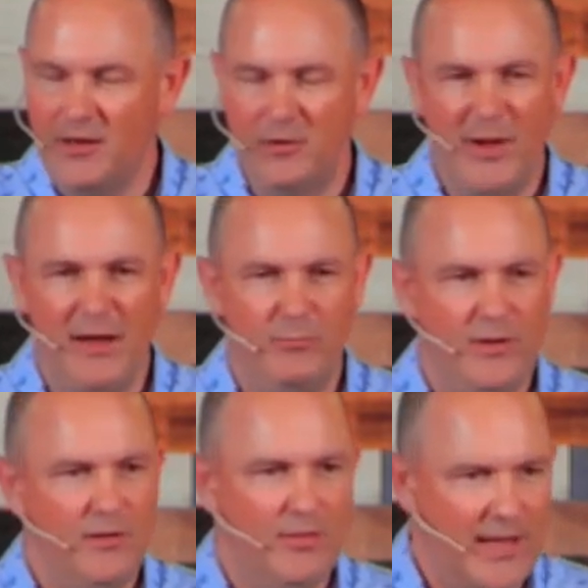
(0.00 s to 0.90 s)
You might
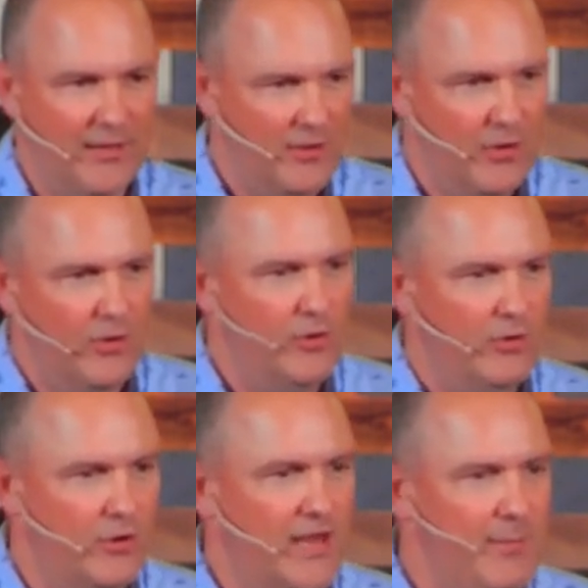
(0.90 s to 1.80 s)
be like, you know,
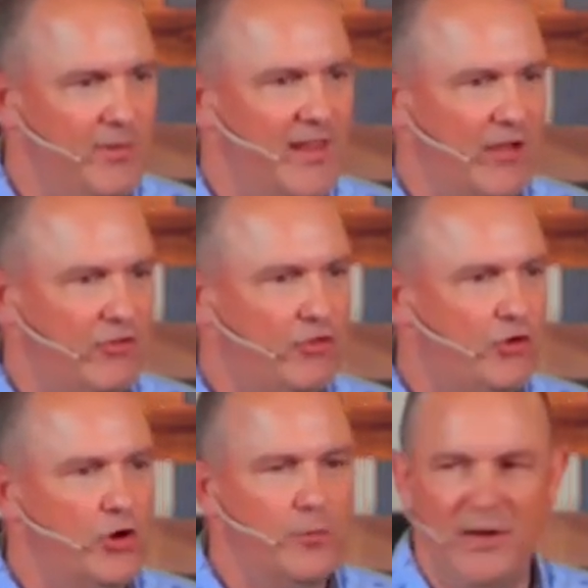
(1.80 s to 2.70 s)
you're keeping that
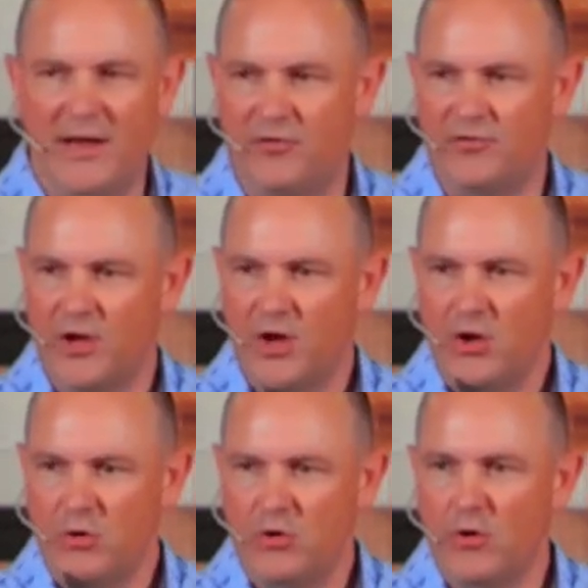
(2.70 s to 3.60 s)
screw because
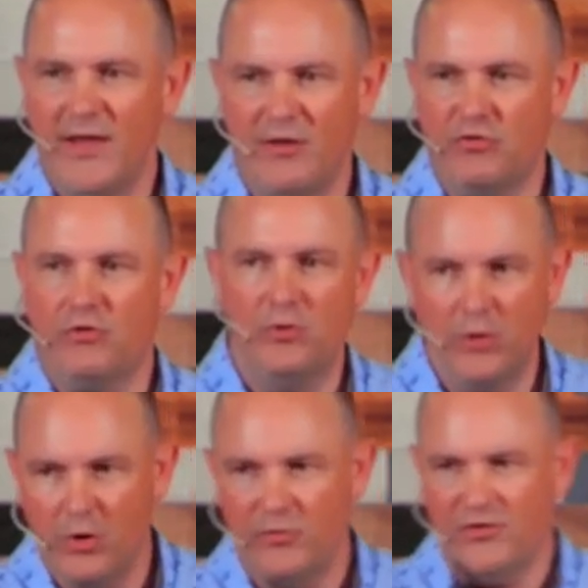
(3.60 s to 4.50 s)
you know that screw
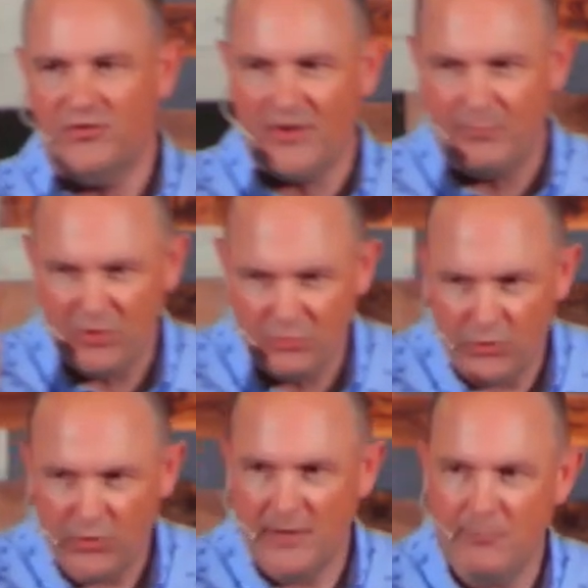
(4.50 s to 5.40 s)
goes to something
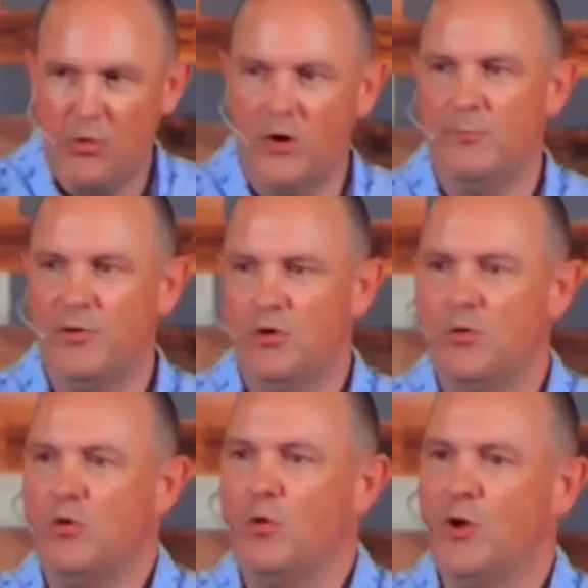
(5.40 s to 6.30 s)
really important, but you
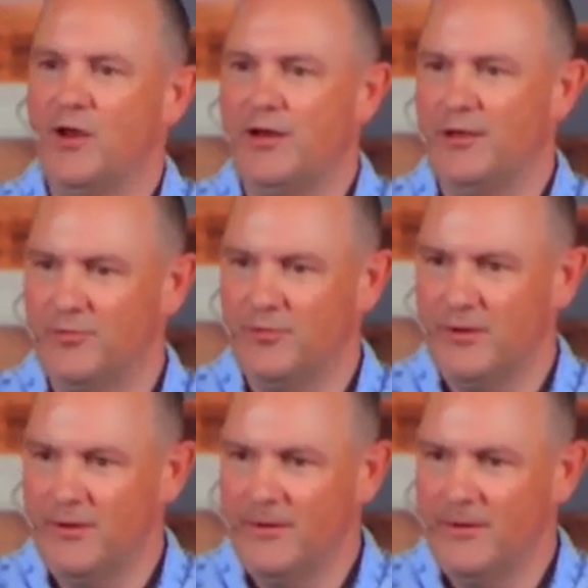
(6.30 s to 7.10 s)
don't know what it is.